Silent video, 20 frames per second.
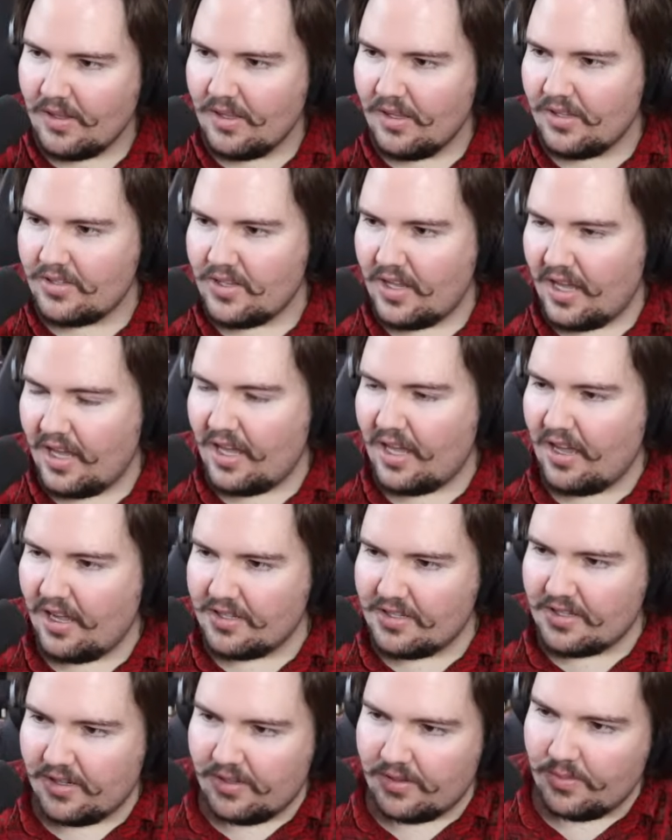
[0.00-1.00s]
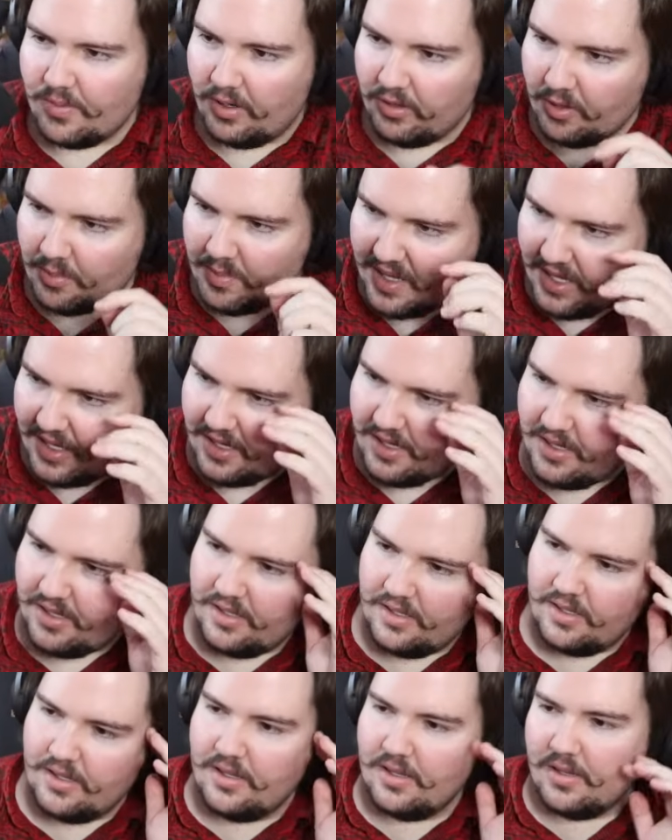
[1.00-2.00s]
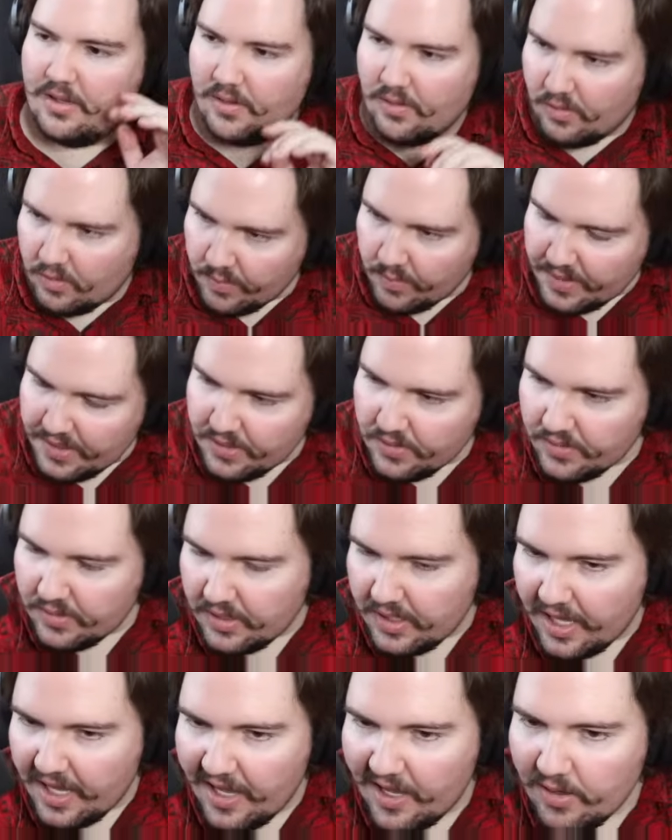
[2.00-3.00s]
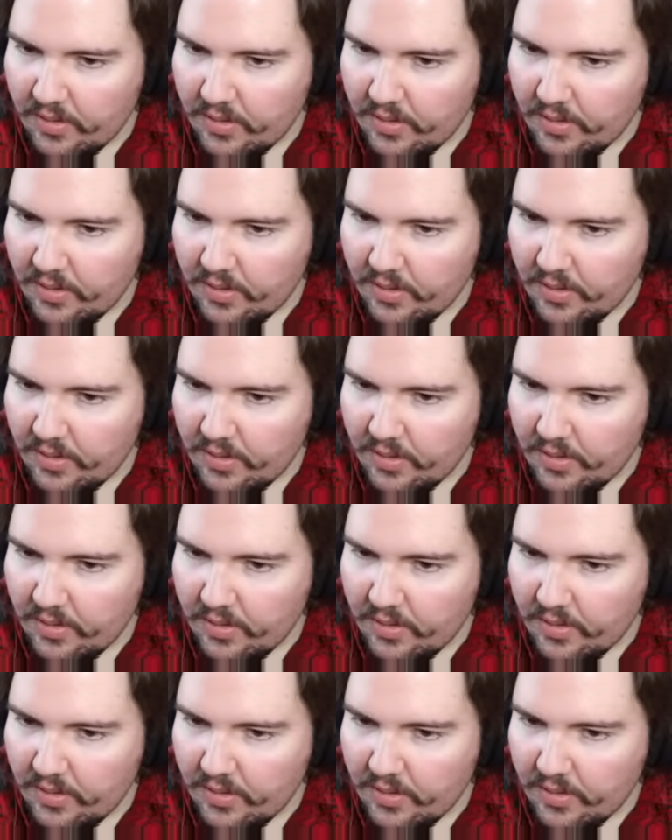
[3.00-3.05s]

So hey, Oscar, welcome in. What are we doing today?